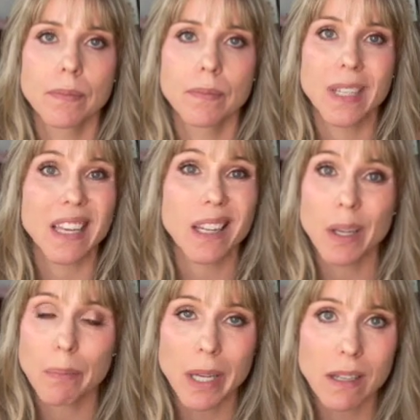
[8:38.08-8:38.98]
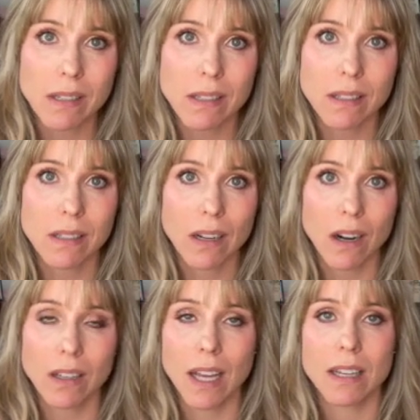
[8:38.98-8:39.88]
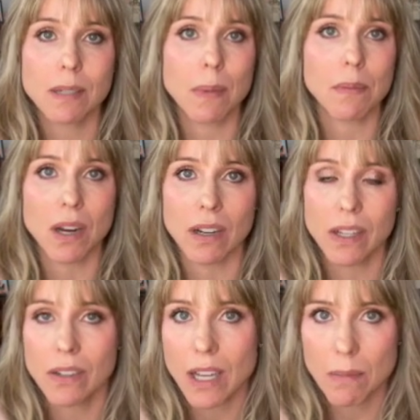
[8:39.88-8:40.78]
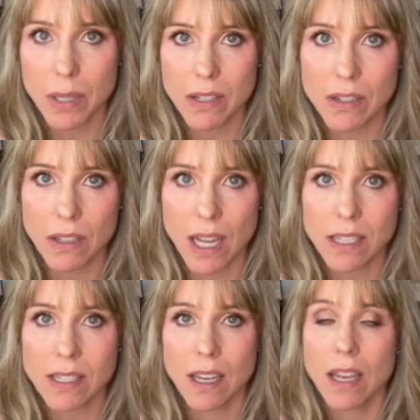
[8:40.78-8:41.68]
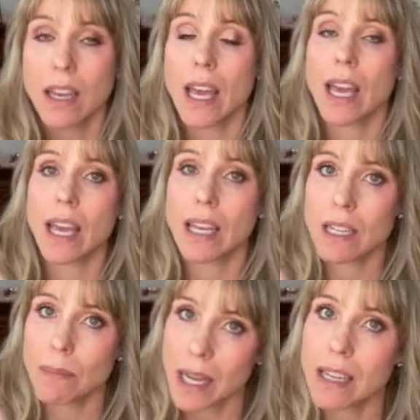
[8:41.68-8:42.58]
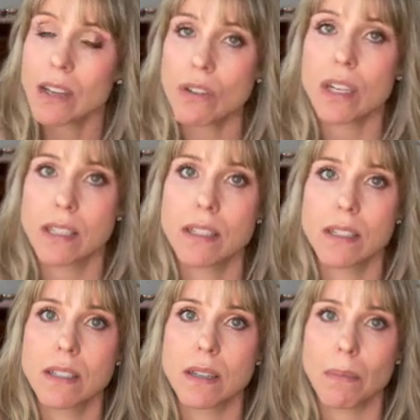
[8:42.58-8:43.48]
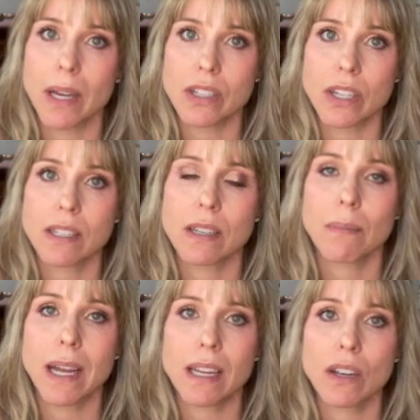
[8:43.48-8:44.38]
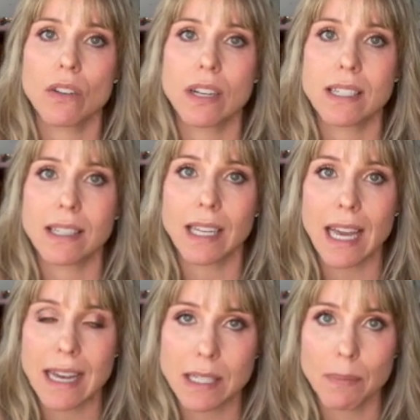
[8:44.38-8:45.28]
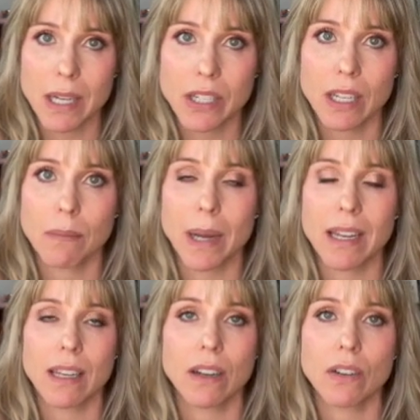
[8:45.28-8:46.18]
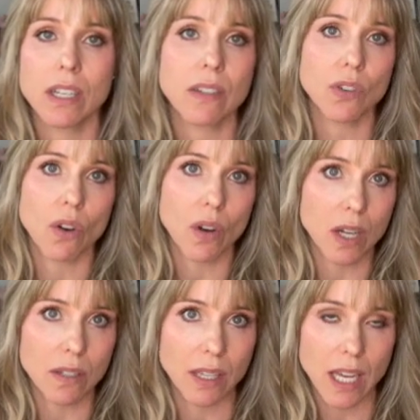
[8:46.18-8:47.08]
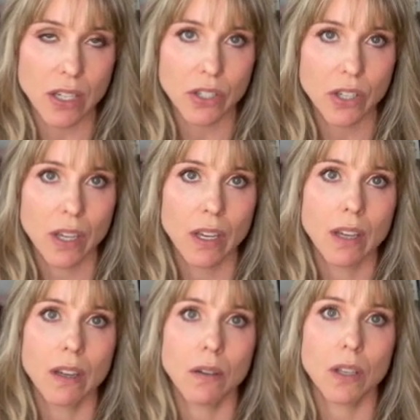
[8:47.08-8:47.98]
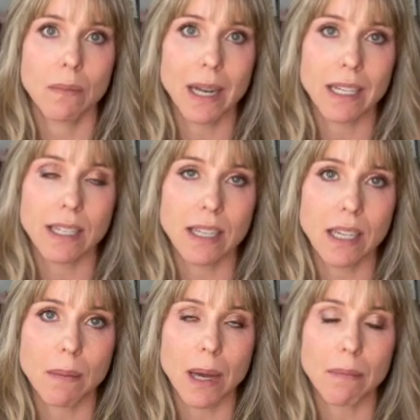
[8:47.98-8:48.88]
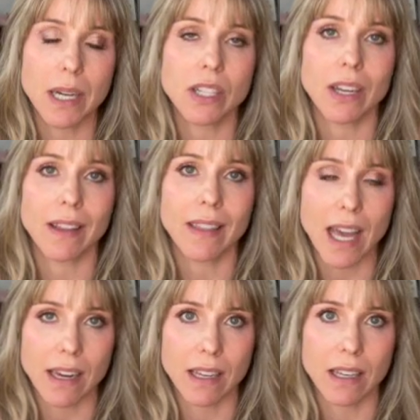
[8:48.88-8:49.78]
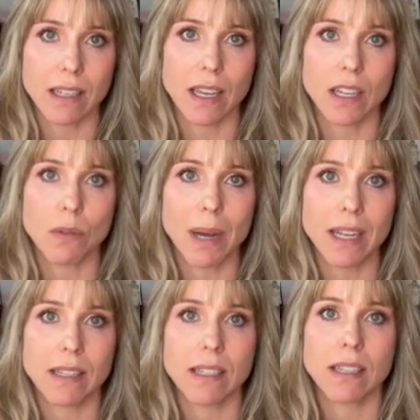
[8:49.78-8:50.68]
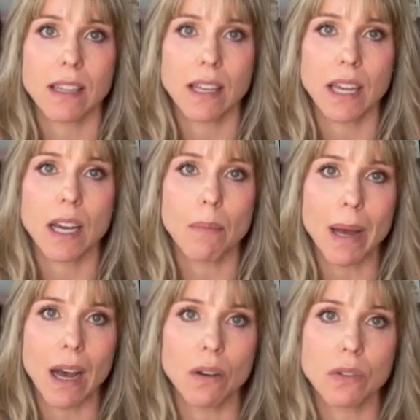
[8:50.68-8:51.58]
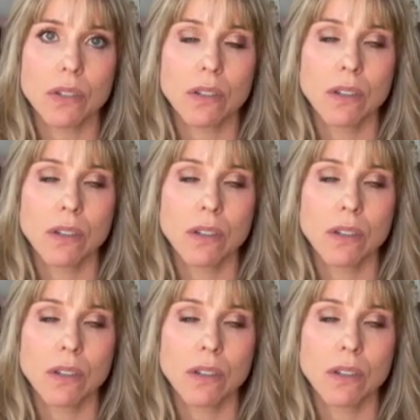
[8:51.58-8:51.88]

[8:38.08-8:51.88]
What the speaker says: heating bills are less, maybe our internet bills are less, and it might increase some budgets. It might increase the gas budget. It might increase if you go out to lunch. You might need to think about budgeting that in, and you might need to think about